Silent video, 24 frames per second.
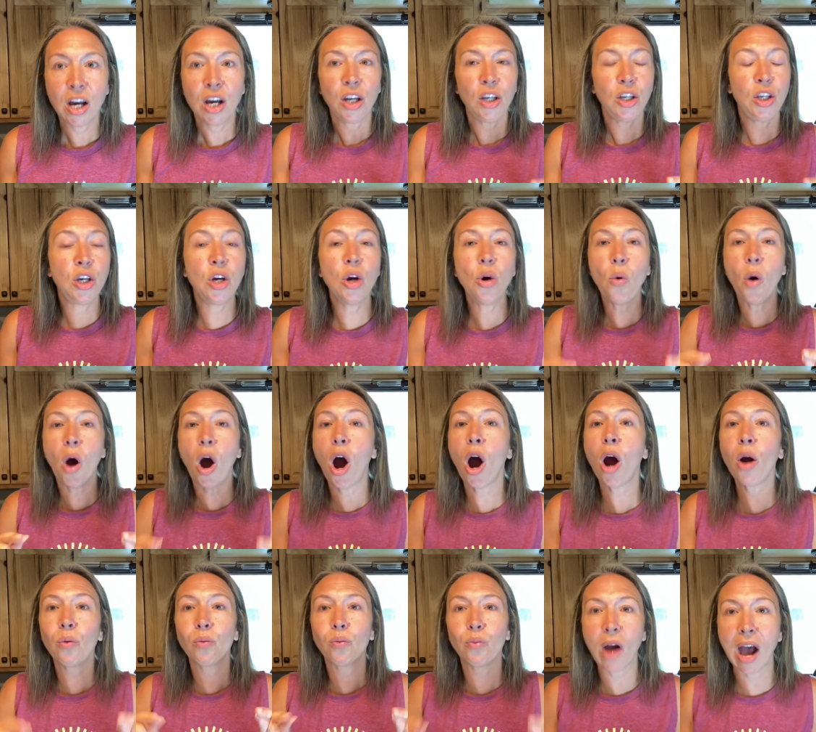you
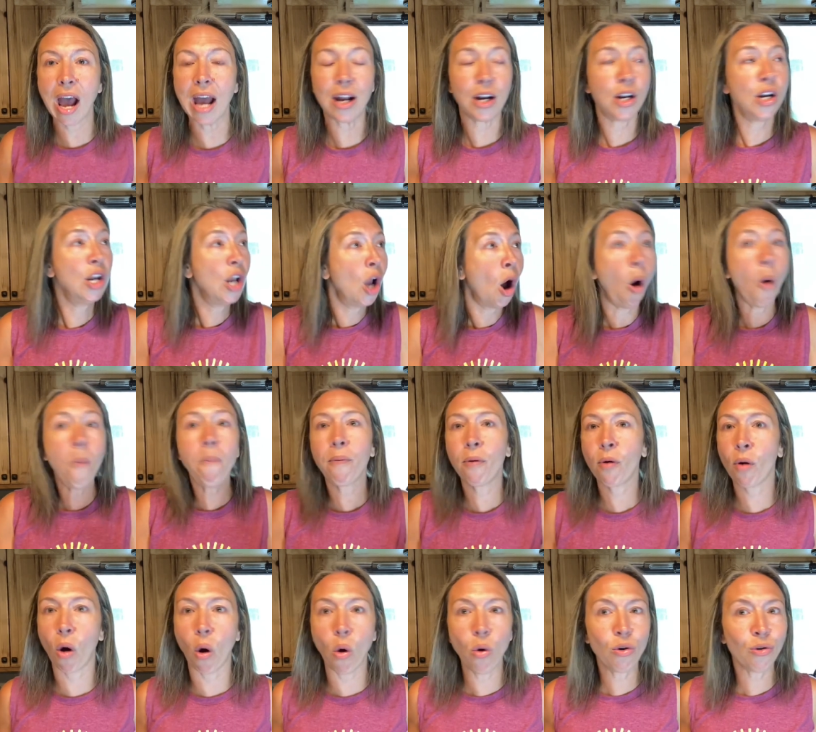are right. No
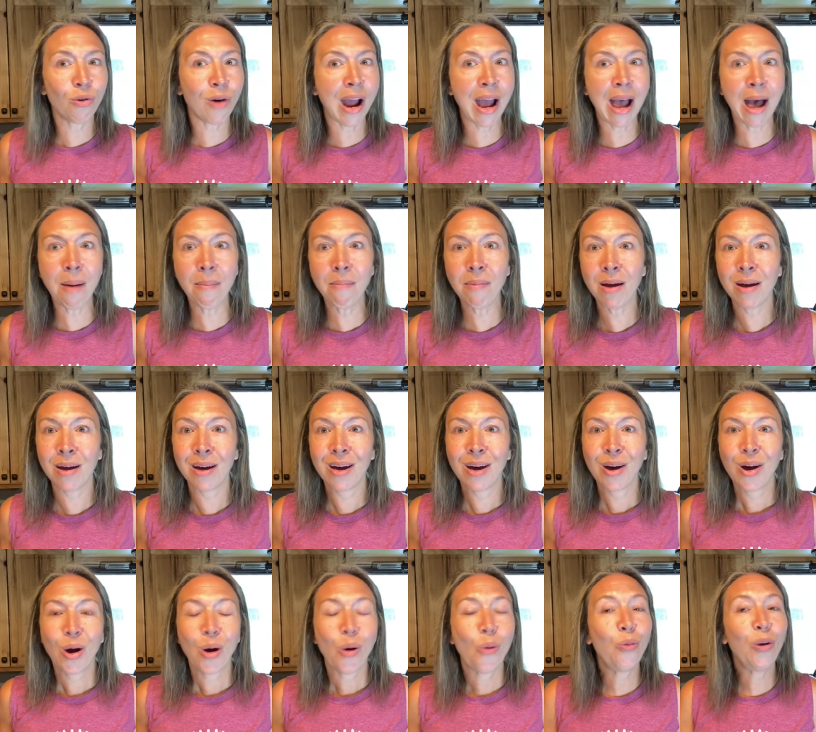program
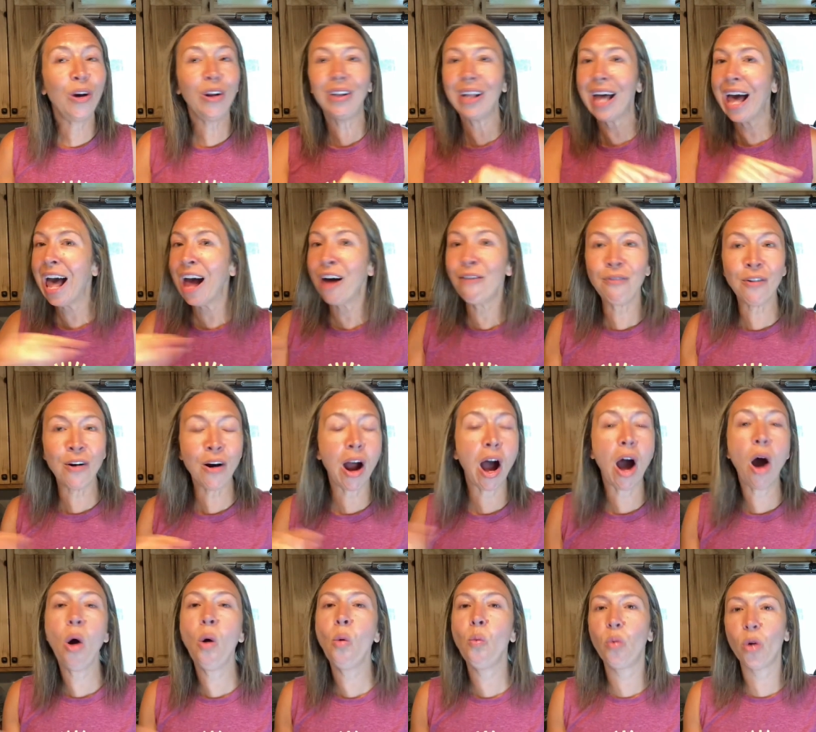will ever
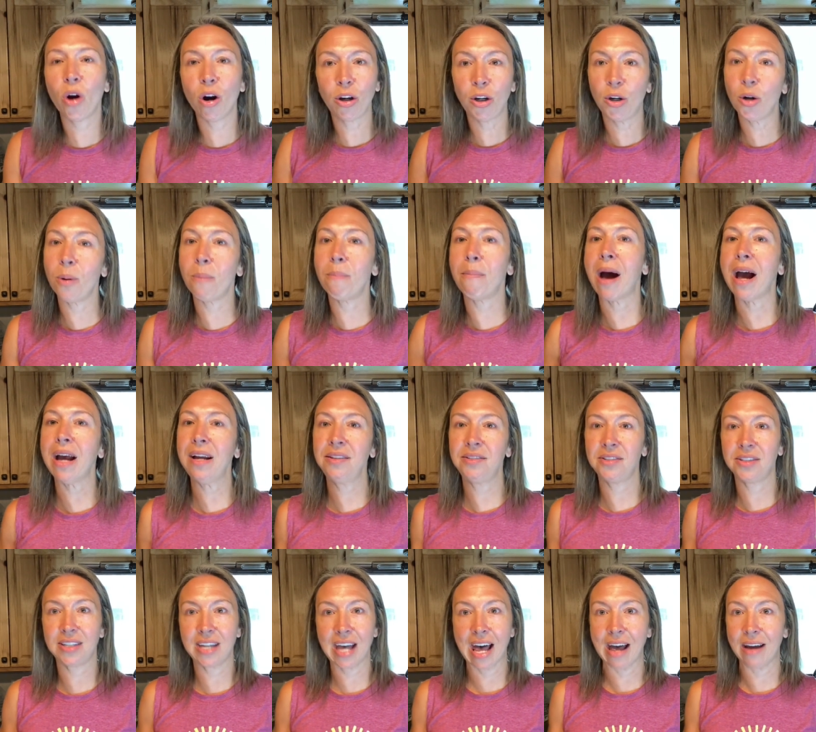outwork your
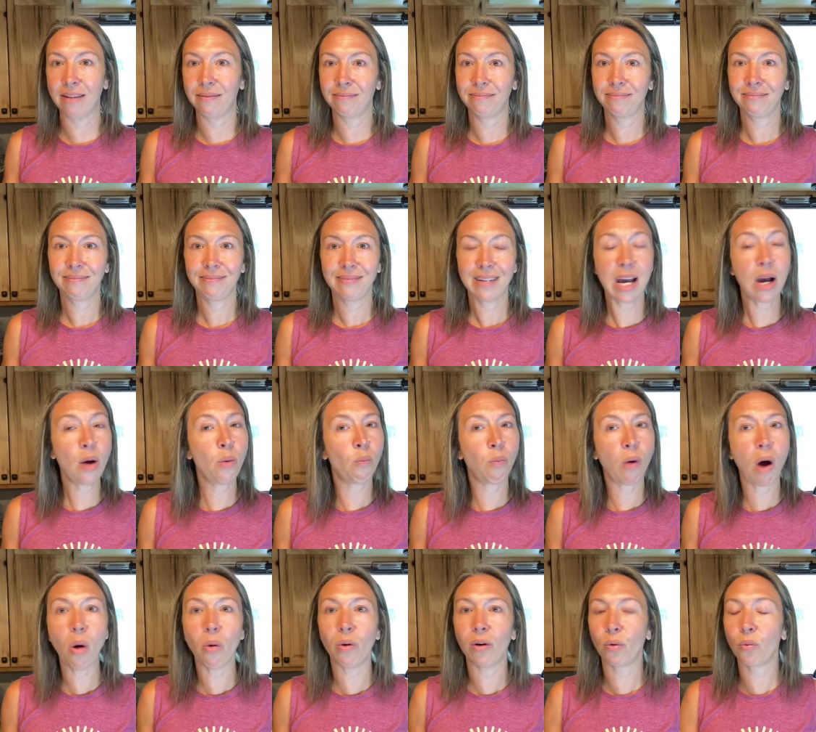mindset. It
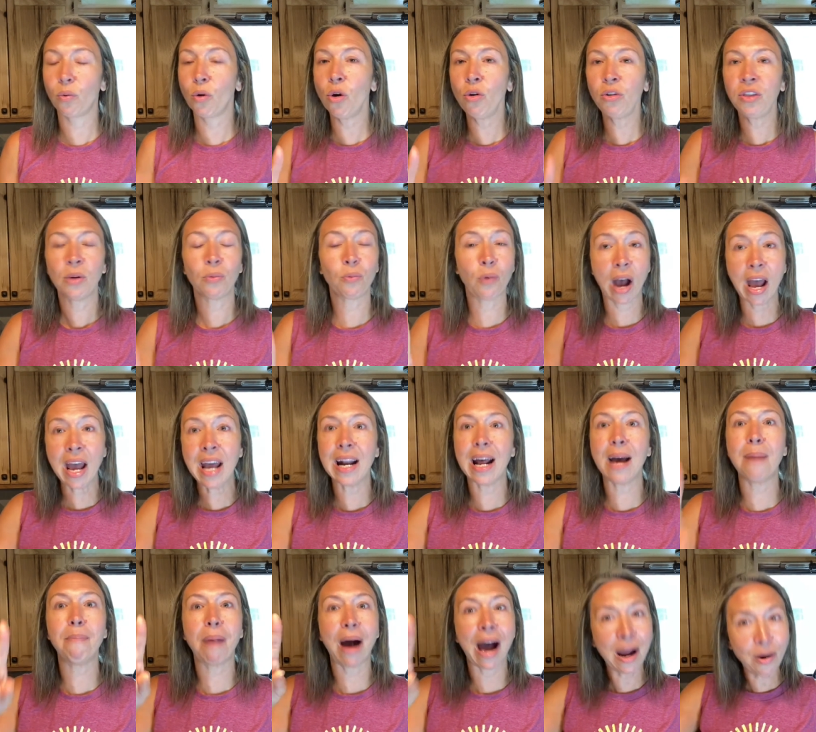won't. Ruth, right?
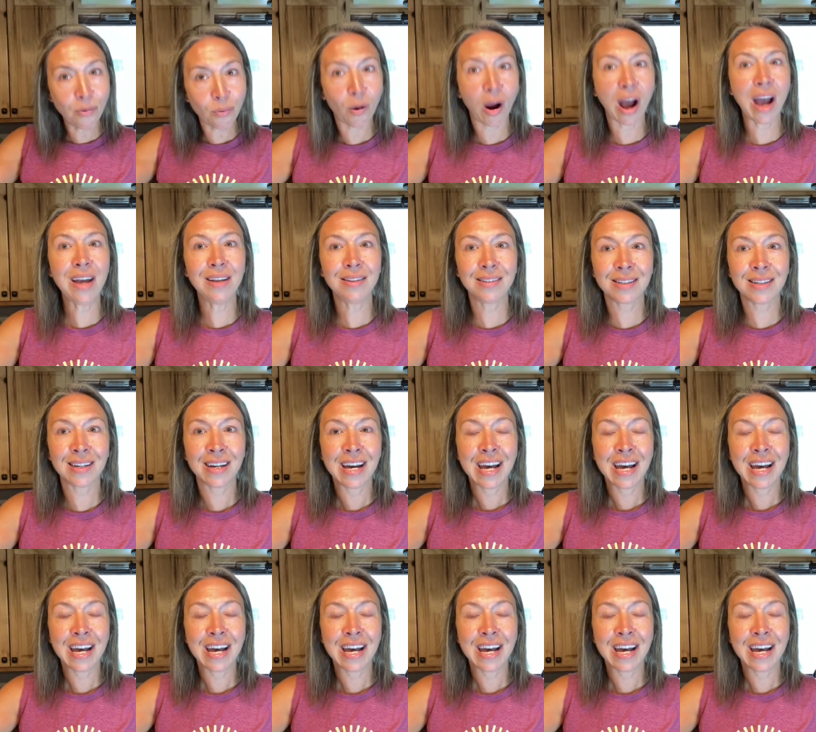Am I right?